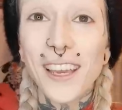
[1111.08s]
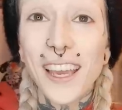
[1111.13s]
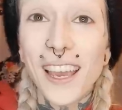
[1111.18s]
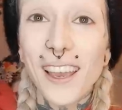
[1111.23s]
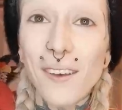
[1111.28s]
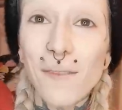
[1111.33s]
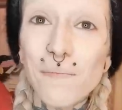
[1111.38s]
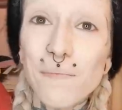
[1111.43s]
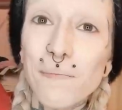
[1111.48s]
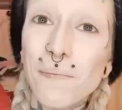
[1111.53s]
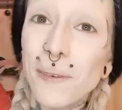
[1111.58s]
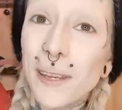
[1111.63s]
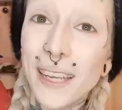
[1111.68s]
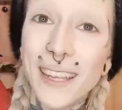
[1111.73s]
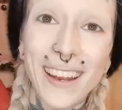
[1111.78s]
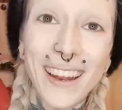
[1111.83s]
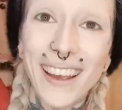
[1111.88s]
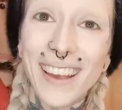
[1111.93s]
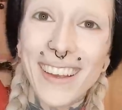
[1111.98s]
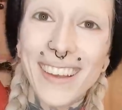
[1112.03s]
you can't
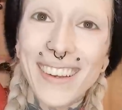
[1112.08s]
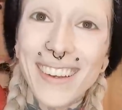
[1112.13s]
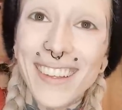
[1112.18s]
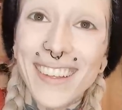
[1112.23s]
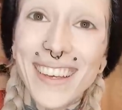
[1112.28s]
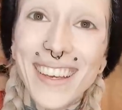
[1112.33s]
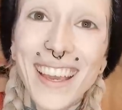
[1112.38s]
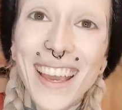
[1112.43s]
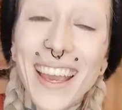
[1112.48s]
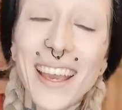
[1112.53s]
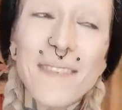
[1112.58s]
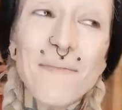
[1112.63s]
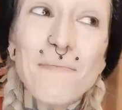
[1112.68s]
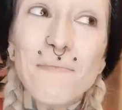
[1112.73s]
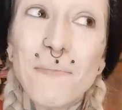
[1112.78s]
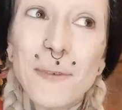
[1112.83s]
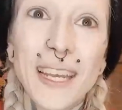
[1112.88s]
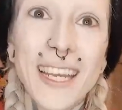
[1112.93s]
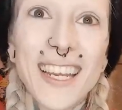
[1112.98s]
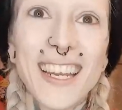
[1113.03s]
beat it. You
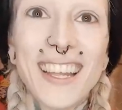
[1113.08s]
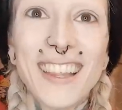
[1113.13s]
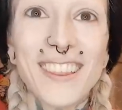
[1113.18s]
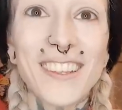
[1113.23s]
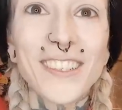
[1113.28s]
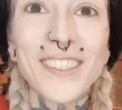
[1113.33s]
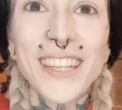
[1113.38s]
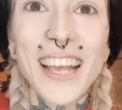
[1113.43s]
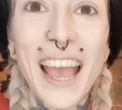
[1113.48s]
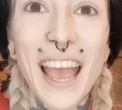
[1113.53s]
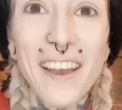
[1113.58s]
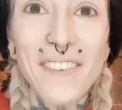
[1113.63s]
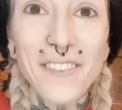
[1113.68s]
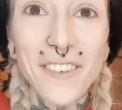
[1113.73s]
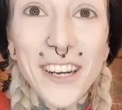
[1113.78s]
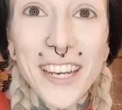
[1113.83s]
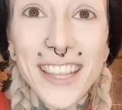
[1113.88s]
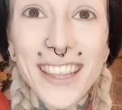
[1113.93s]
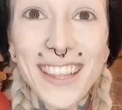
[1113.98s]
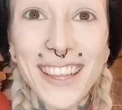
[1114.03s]
can't beat it. There's
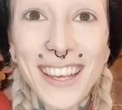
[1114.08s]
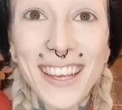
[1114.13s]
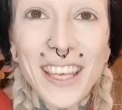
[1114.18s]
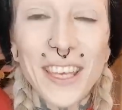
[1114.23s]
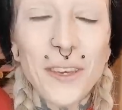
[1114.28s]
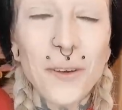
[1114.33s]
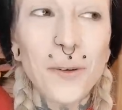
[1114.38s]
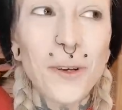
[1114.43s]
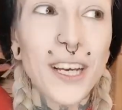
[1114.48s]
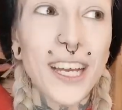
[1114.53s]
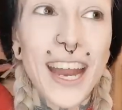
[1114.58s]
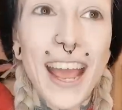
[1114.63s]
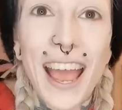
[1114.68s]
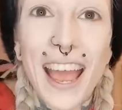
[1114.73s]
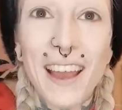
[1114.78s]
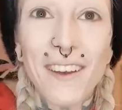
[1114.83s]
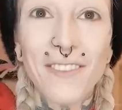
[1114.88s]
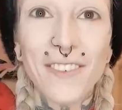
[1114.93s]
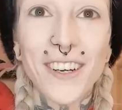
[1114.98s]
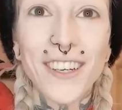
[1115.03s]
everything you
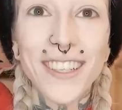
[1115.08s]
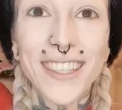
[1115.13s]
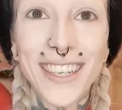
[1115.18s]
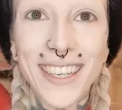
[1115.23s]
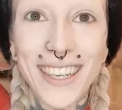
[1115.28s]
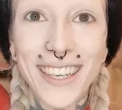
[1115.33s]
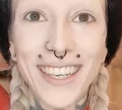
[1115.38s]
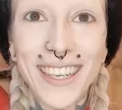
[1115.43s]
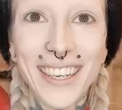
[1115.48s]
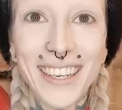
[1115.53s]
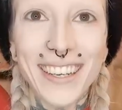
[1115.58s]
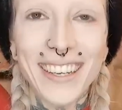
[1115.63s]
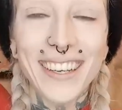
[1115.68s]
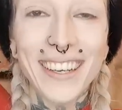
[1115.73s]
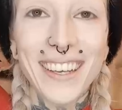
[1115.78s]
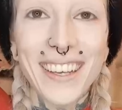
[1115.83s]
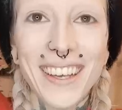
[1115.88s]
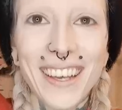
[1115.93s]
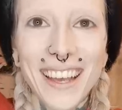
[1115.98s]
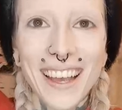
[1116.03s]
could ever need
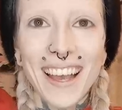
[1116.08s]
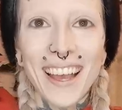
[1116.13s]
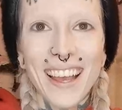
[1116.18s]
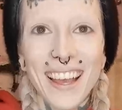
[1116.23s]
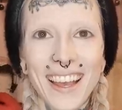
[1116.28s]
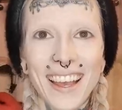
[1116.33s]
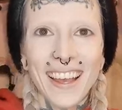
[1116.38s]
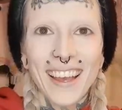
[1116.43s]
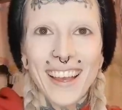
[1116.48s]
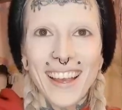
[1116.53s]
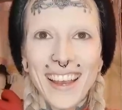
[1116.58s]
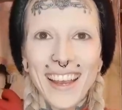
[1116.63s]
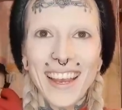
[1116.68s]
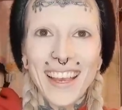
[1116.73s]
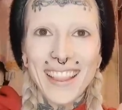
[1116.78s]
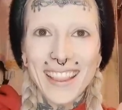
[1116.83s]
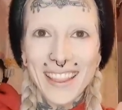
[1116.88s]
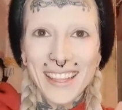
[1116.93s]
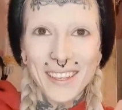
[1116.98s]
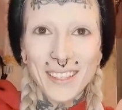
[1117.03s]

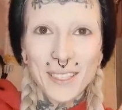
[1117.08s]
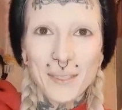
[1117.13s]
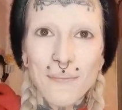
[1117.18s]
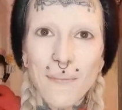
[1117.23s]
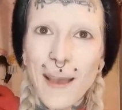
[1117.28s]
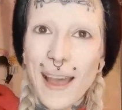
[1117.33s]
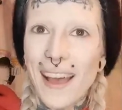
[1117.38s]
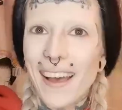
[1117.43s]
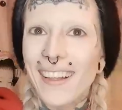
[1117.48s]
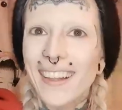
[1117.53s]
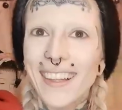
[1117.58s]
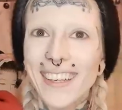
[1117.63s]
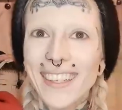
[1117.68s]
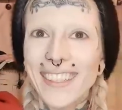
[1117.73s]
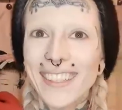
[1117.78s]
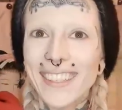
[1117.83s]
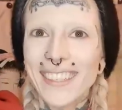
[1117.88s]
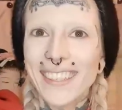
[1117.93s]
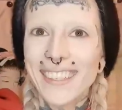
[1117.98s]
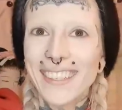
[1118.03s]
in this
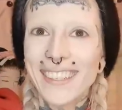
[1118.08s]
palette.